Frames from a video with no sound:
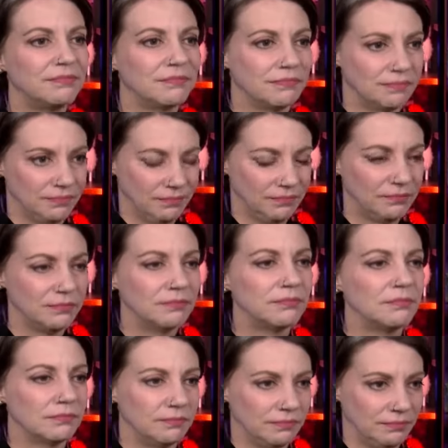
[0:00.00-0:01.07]

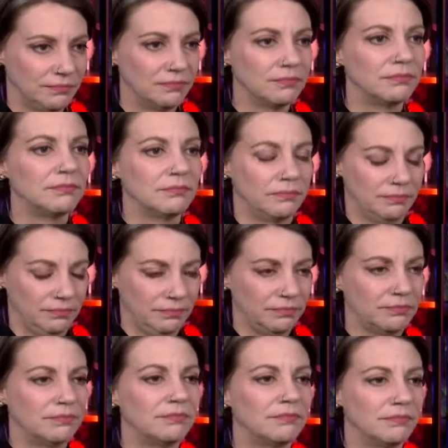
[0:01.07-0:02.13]

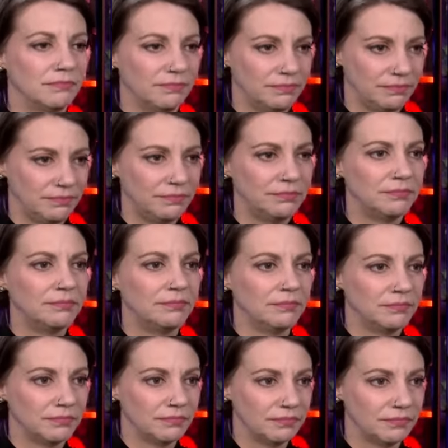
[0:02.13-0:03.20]

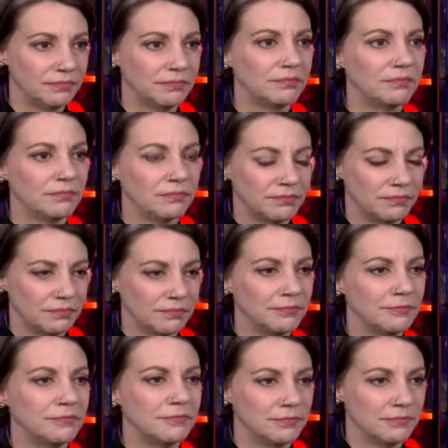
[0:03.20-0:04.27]

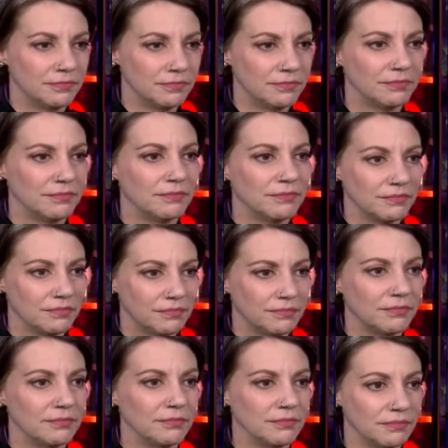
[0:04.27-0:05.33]

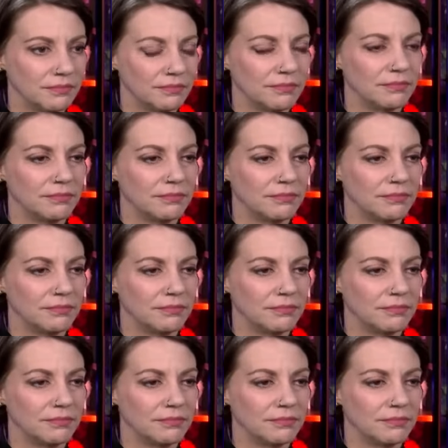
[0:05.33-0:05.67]
[no speech]